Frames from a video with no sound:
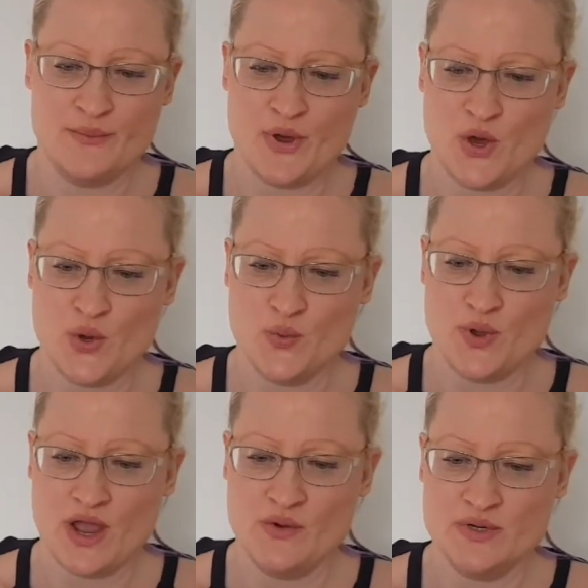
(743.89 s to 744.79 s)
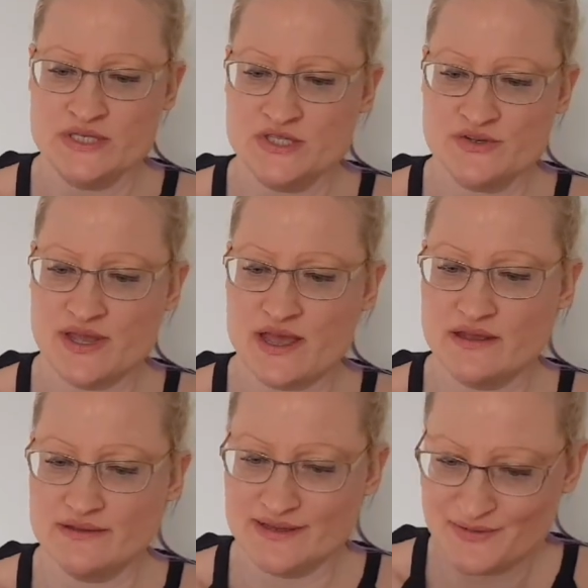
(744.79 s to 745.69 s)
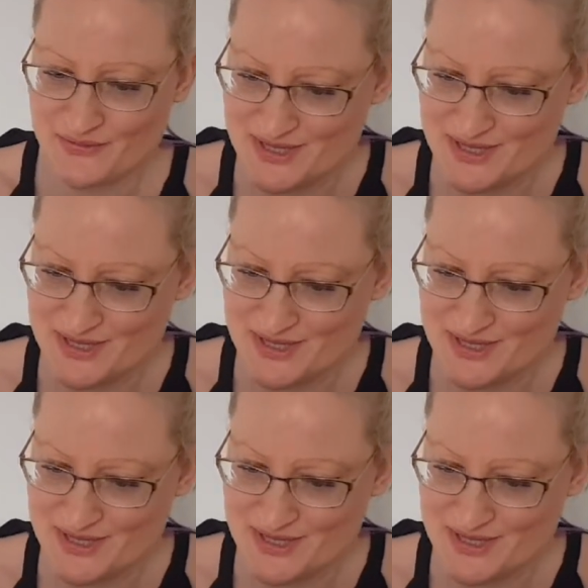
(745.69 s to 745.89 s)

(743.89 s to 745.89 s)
bow, aristocrat,